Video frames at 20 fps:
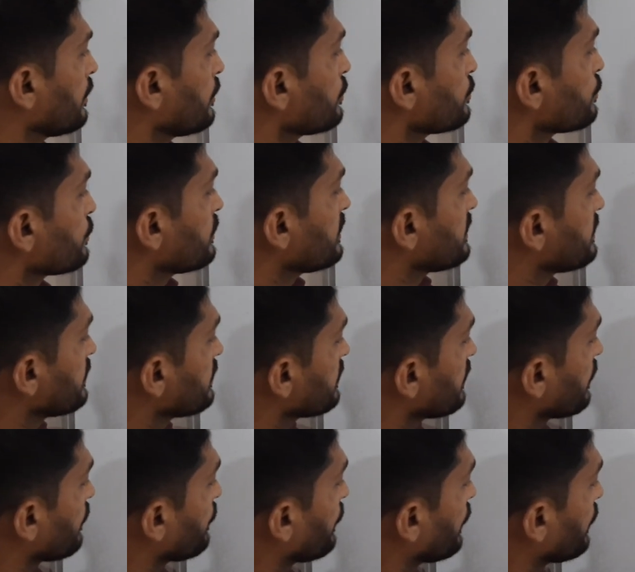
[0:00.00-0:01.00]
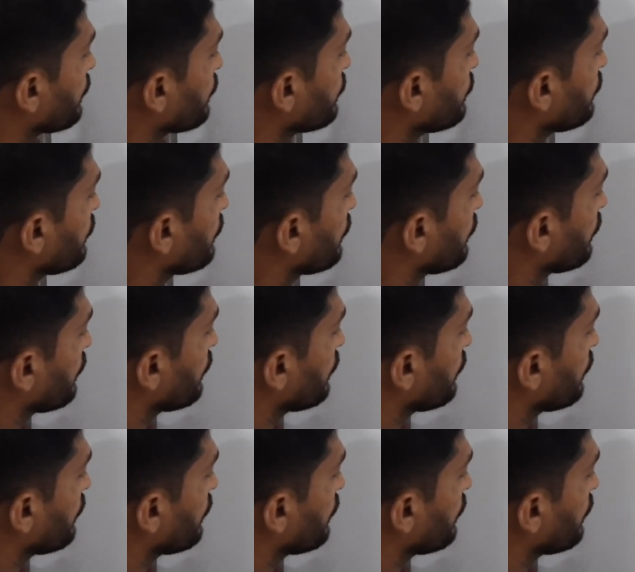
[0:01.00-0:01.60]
So this is equal to,